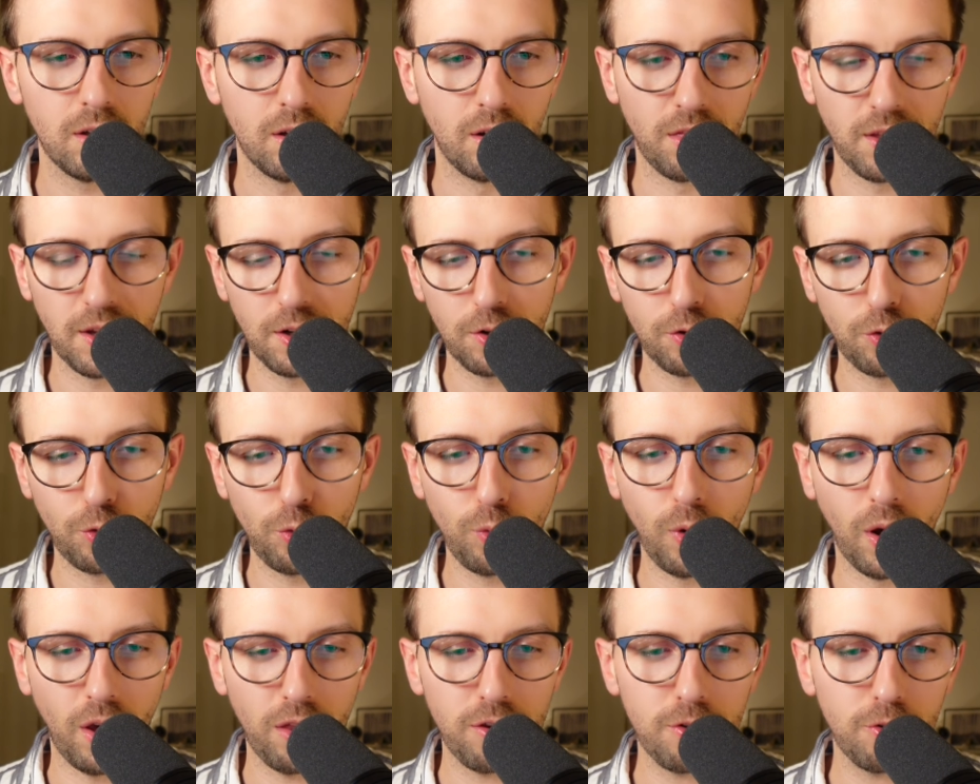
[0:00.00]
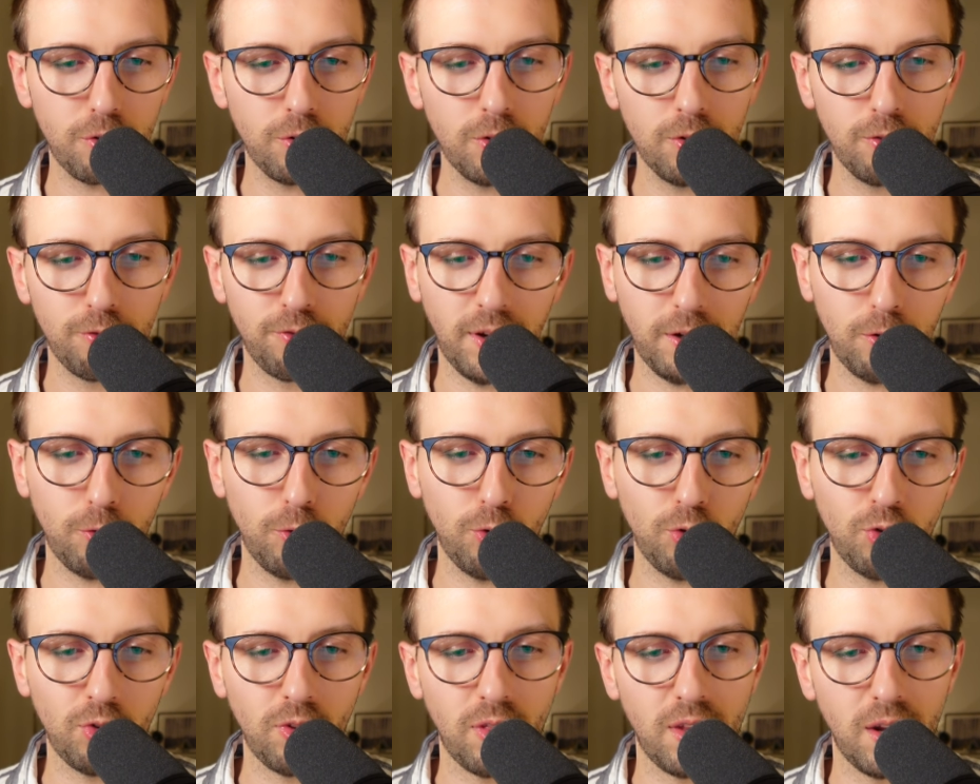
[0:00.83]
And then two other
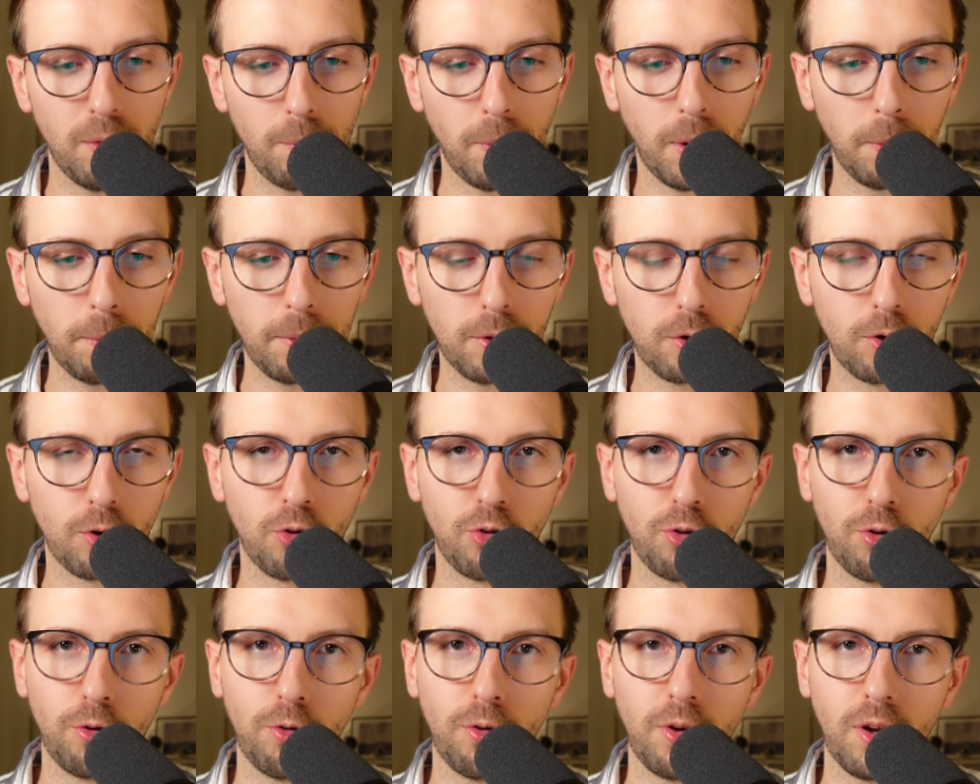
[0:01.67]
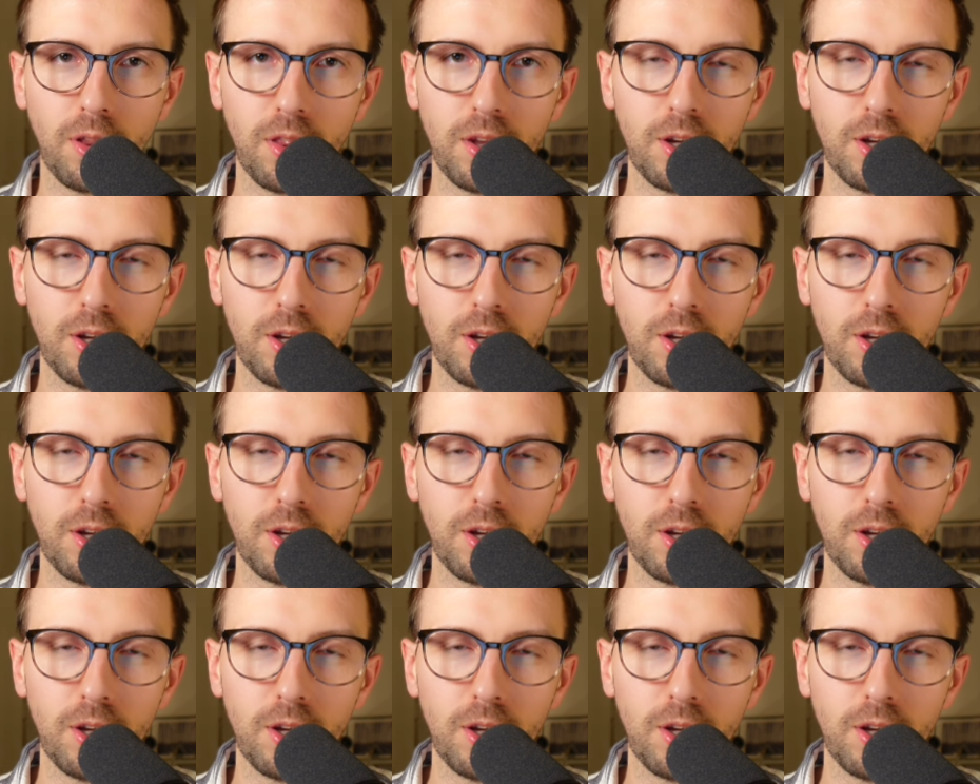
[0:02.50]
factors that might be considered in